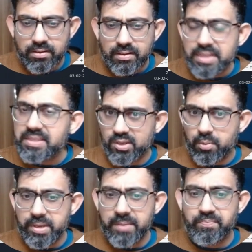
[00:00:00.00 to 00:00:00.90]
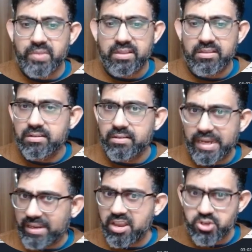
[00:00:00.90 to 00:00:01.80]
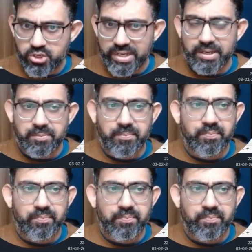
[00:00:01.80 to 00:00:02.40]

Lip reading: Let's copy the entire sheet.